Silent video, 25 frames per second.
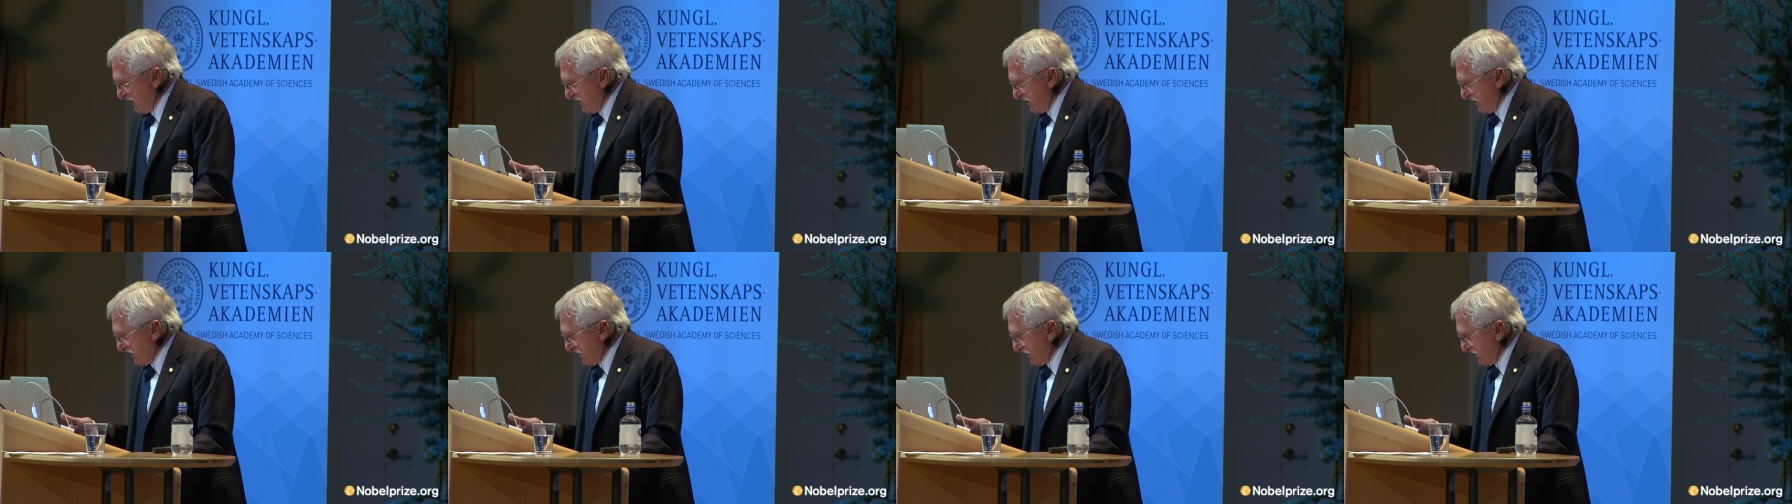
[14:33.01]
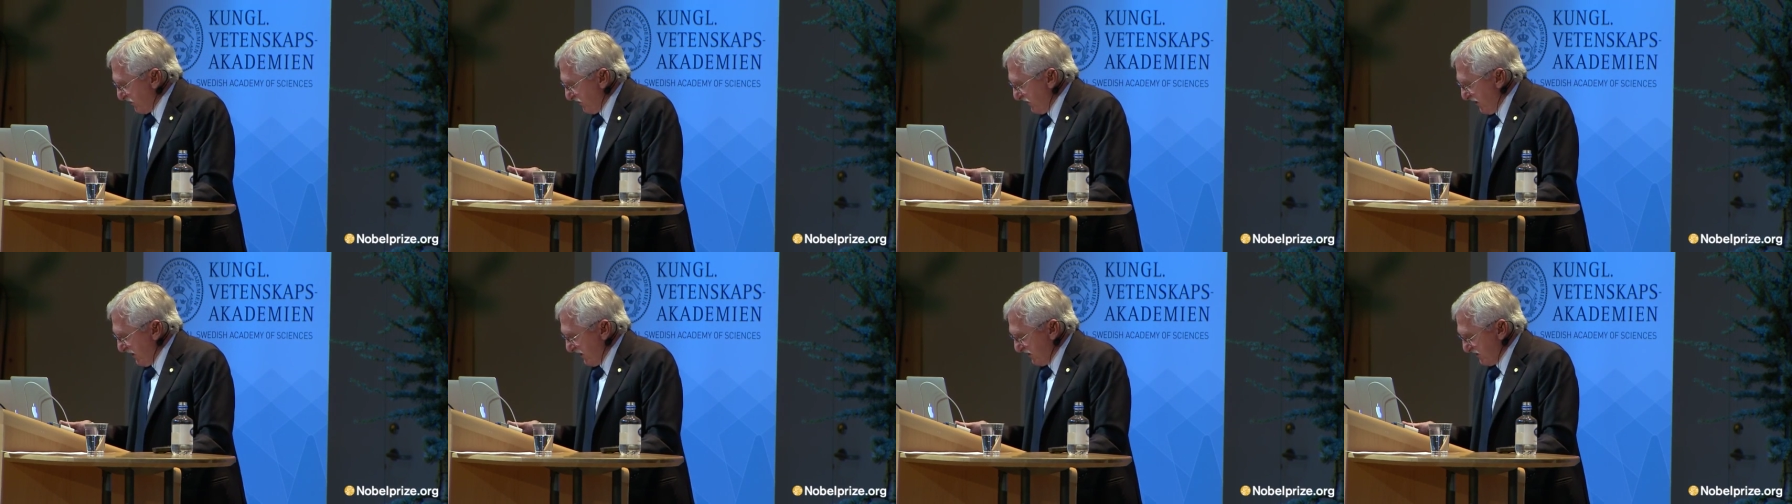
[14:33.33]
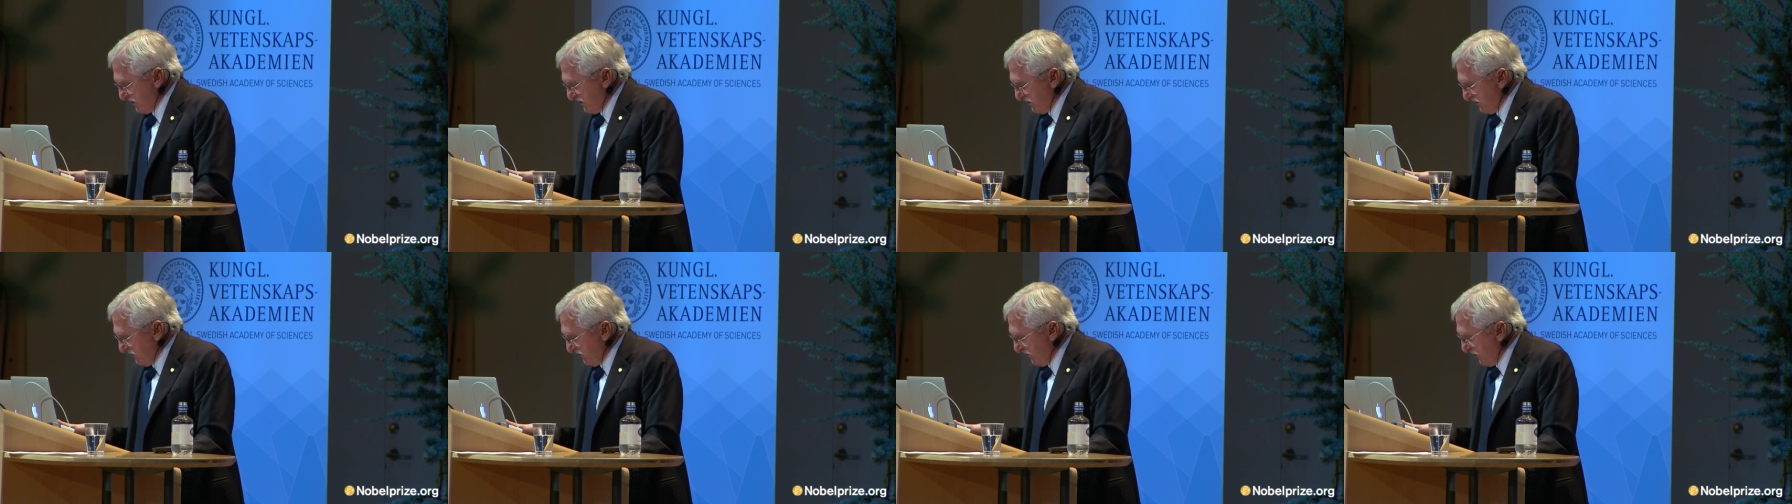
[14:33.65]
that
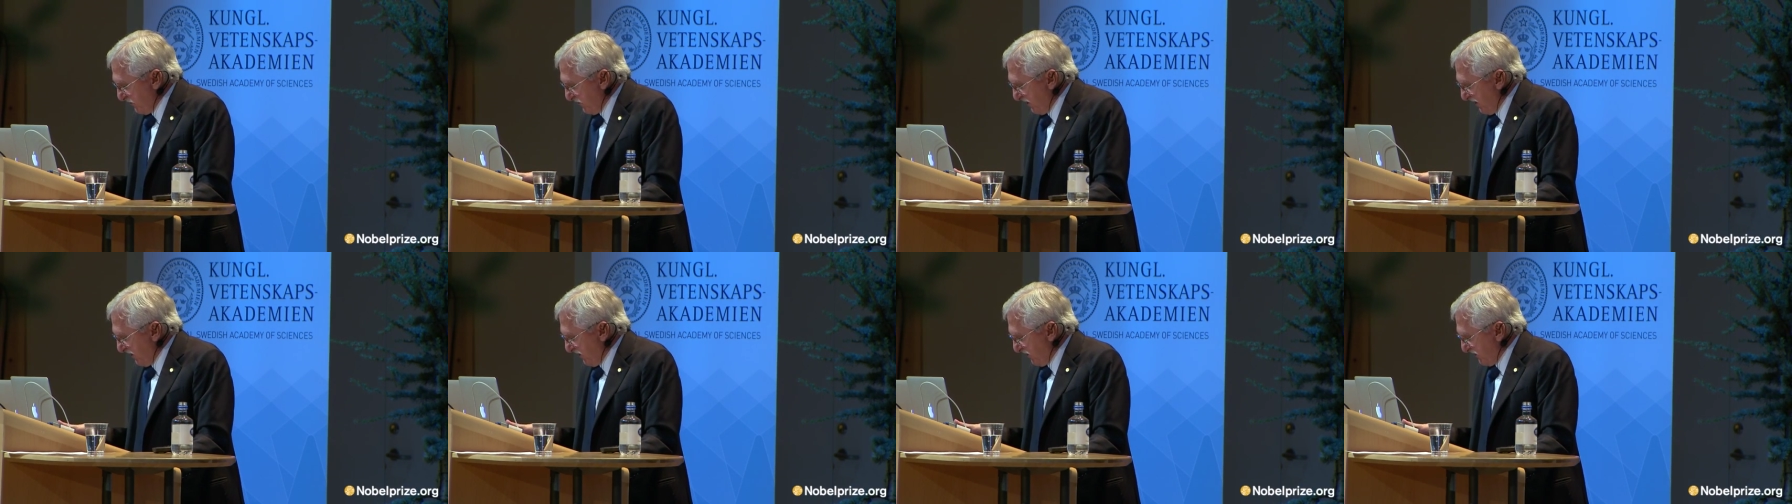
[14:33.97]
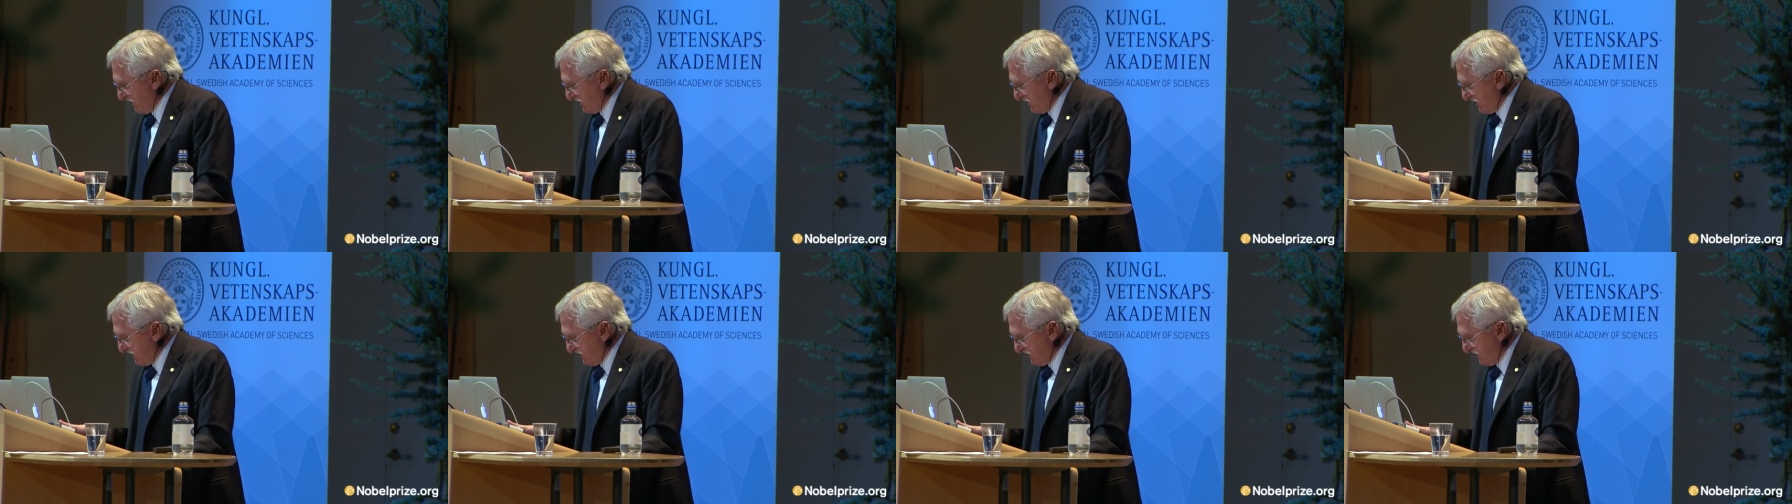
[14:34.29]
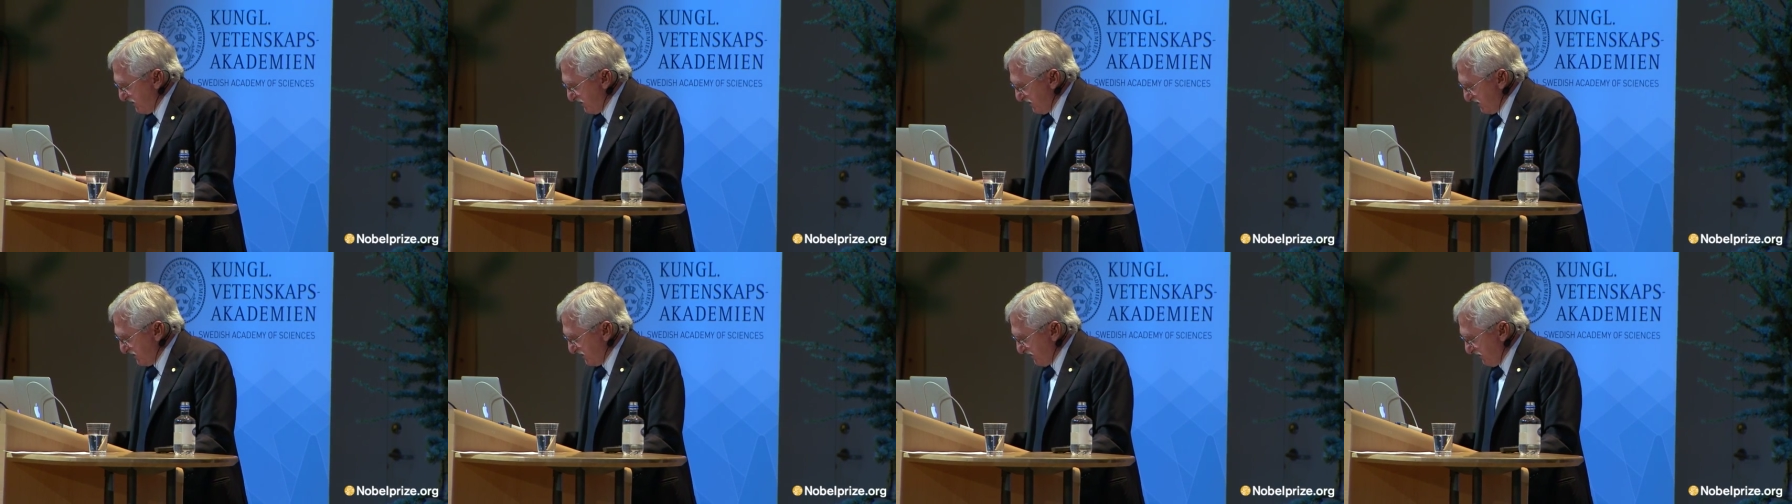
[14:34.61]
directs repair in this
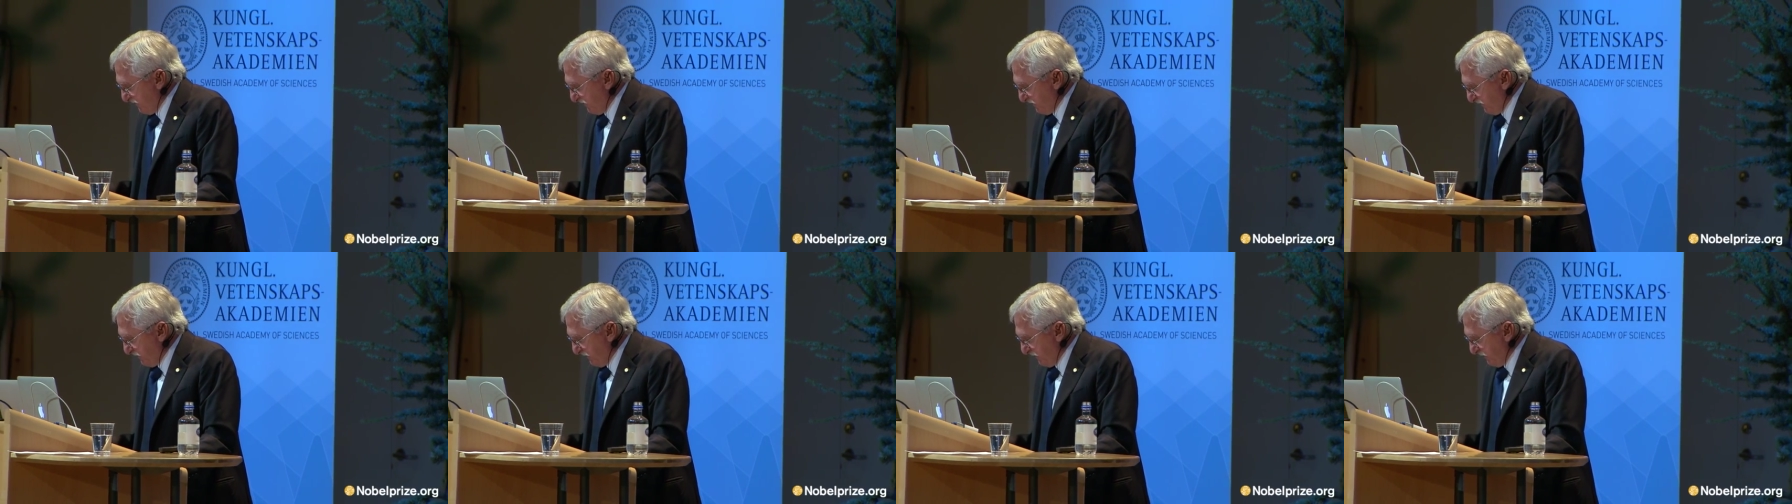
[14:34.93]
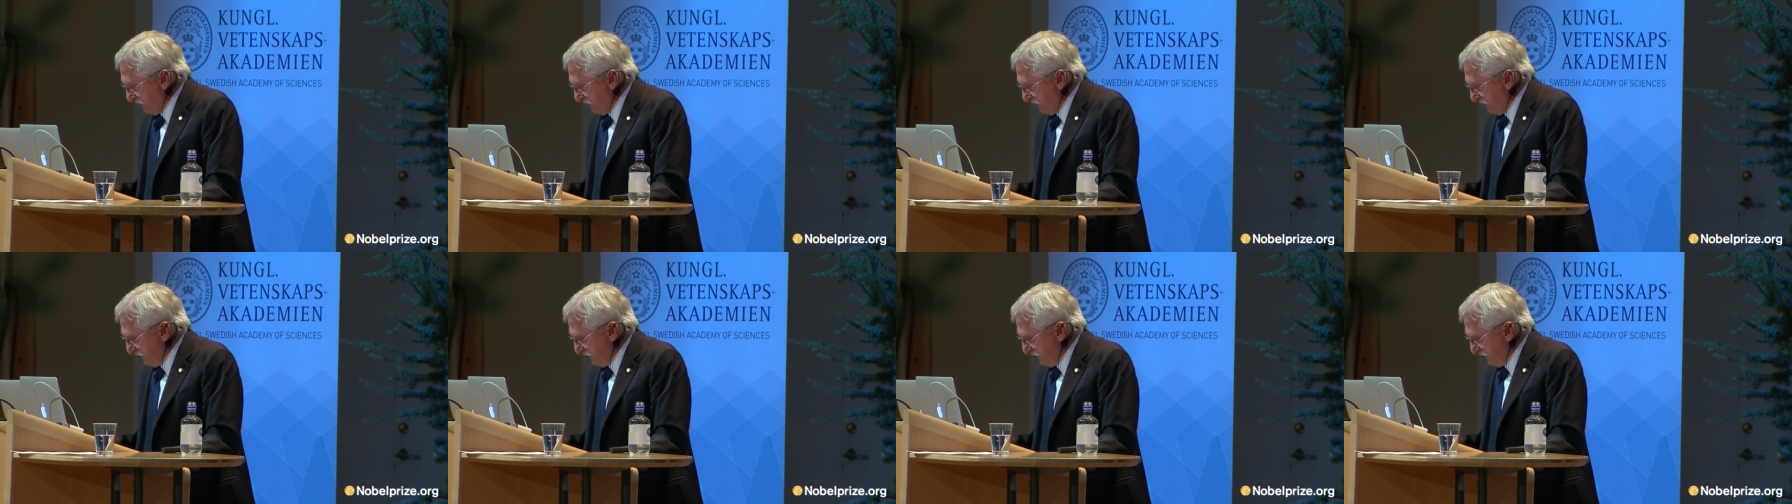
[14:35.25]
system.